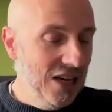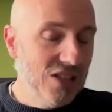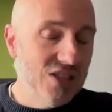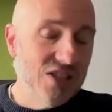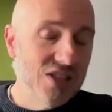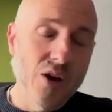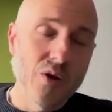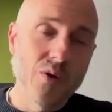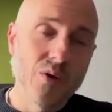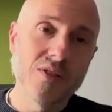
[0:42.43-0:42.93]

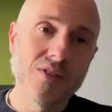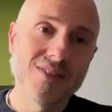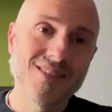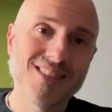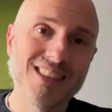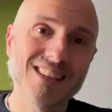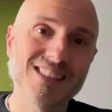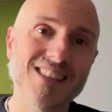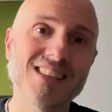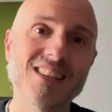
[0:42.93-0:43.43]
So
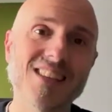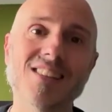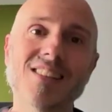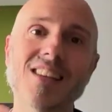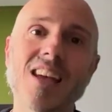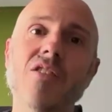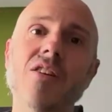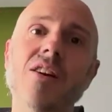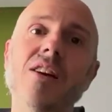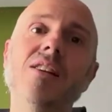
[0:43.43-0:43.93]
this is a
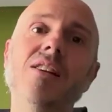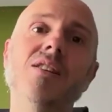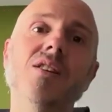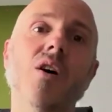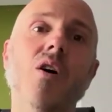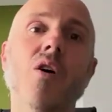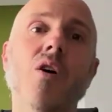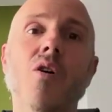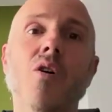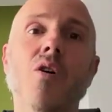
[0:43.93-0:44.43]
series
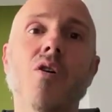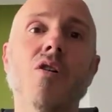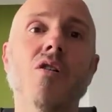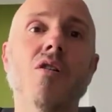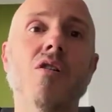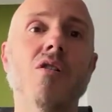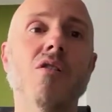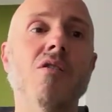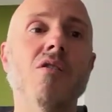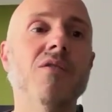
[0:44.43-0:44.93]

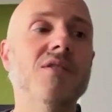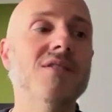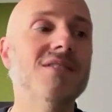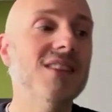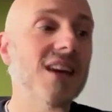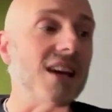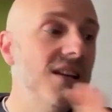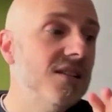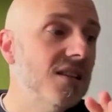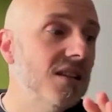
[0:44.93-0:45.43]
of
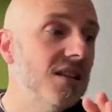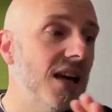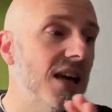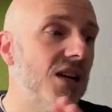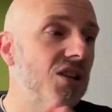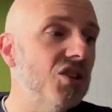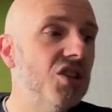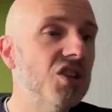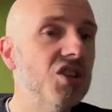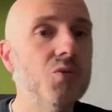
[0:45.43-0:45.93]
taster
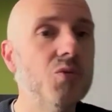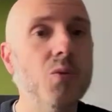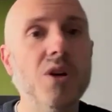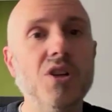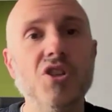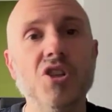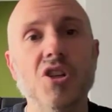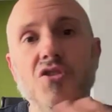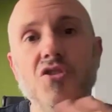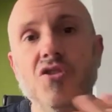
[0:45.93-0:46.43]
lectures
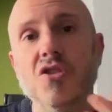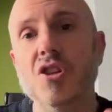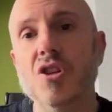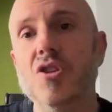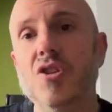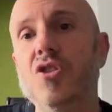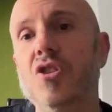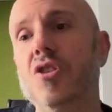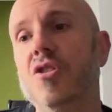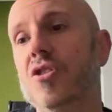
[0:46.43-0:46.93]
which
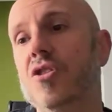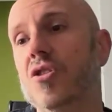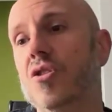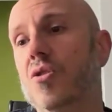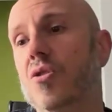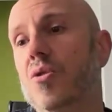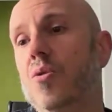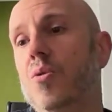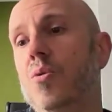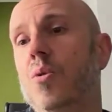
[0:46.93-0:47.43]
introduce you
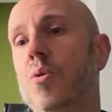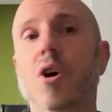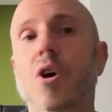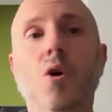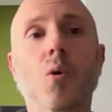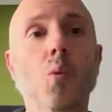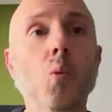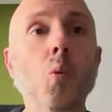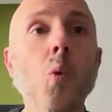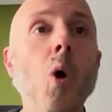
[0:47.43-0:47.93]
to
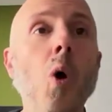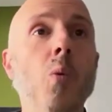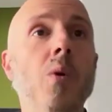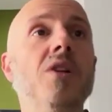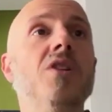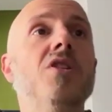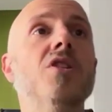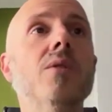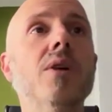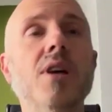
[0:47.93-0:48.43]
what
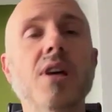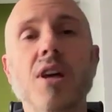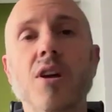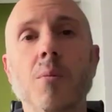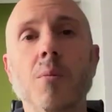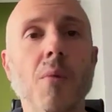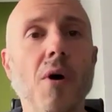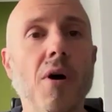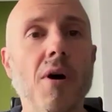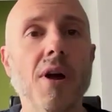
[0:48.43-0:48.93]
we do here
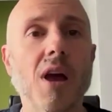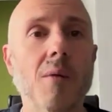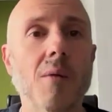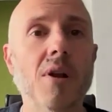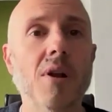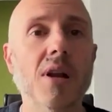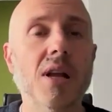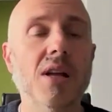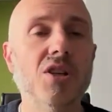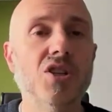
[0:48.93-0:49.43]
at
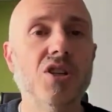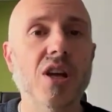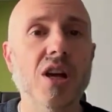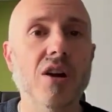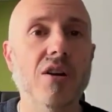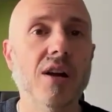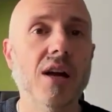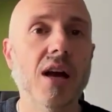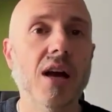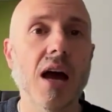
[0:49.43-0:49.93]
Biochemical
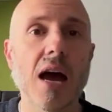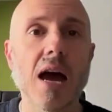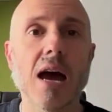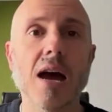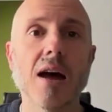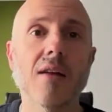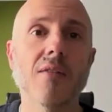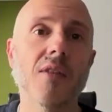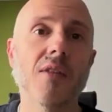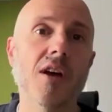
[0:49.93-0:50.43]
Engineering
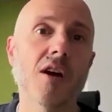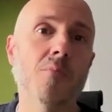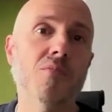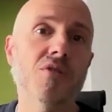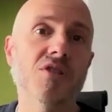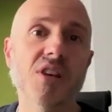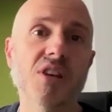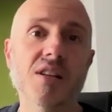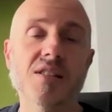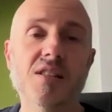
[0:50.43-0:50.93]
and they are
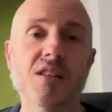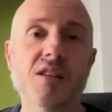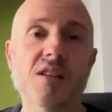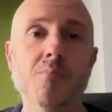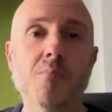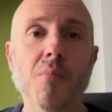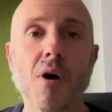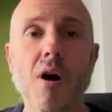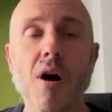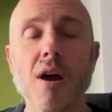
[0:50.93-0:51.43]

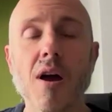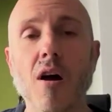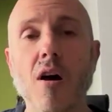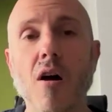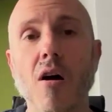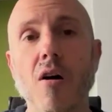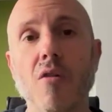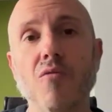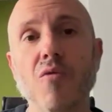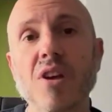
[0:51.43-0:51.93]
presented by
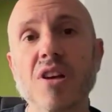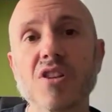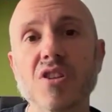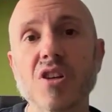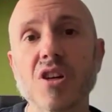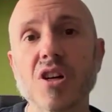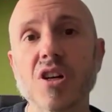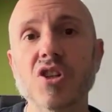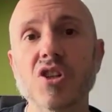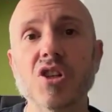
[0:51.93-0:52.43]
our
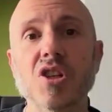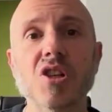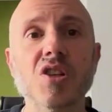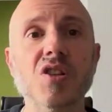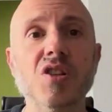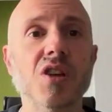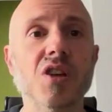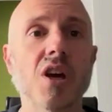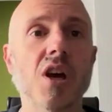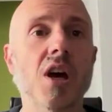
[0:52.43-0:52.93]

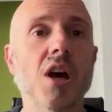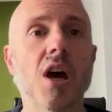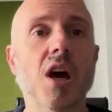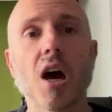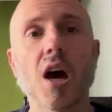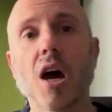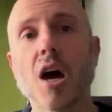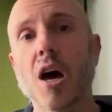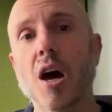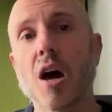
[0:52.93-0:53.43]
researchers,
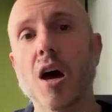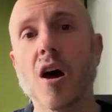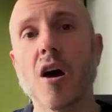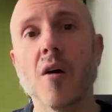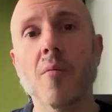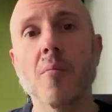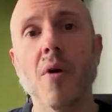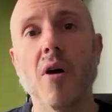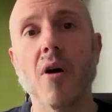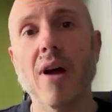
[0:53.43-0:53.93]

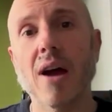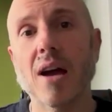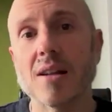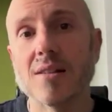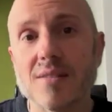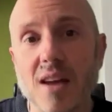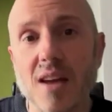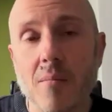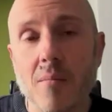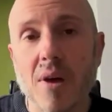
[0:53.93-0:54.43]
um, our
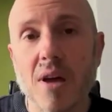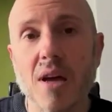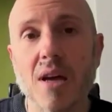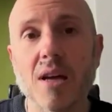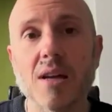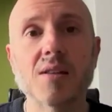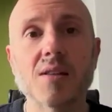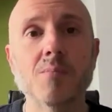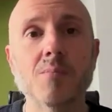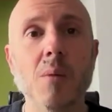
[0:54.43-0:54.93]

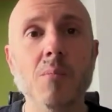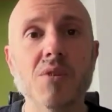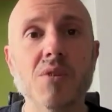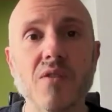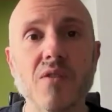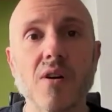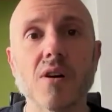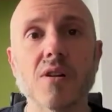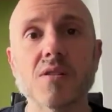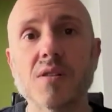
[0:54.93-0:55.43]
academics, members
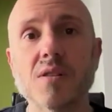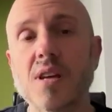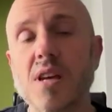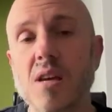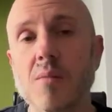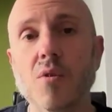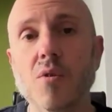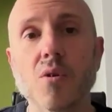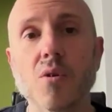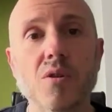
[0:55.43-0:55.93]
of our
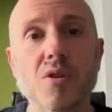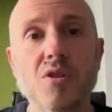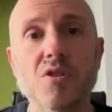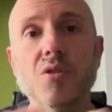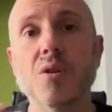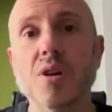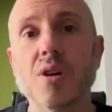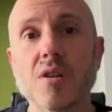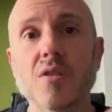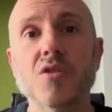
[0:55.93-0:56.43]
team who are
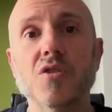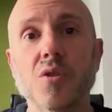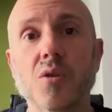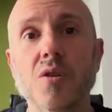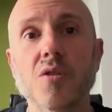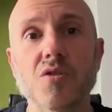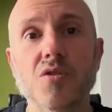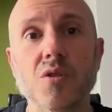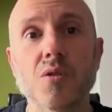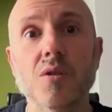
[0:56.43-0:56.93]
doing
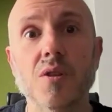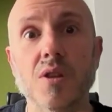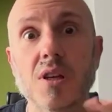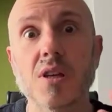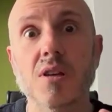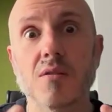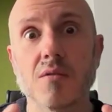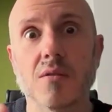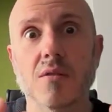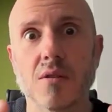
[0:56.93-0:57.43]
doing doing
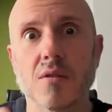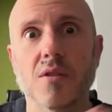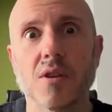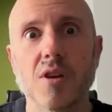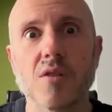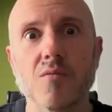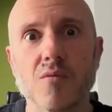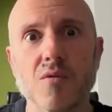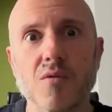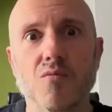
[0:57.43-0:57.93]
the
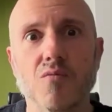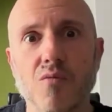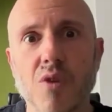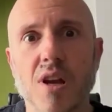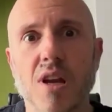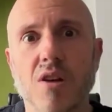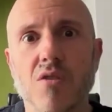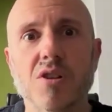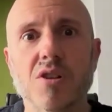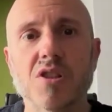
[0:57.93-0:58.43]
the, the
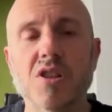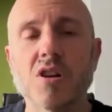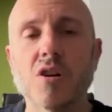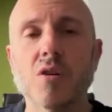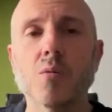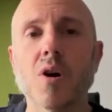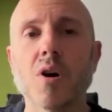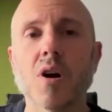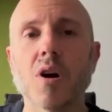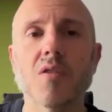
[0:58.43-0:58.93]
really critical
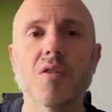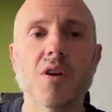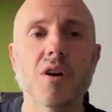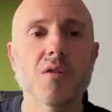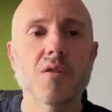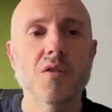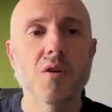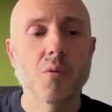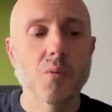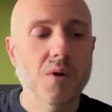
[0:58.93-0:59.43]
work
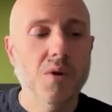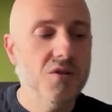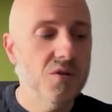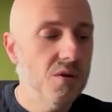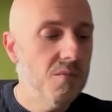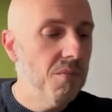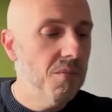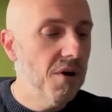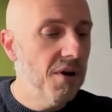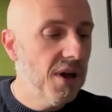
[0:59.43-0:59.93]
that, that we do
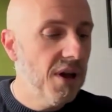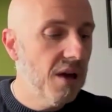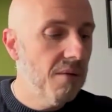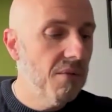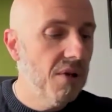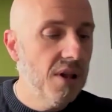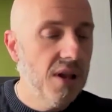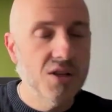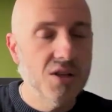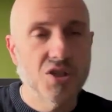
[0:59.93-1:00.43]
in
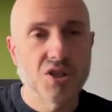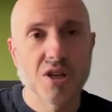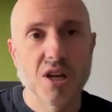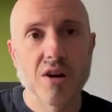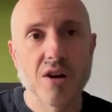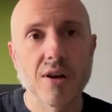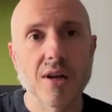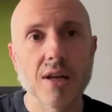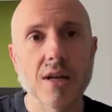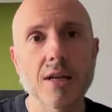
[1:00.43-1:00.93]
biochemical
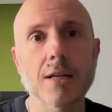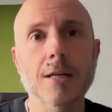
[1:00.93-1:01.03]
engineering.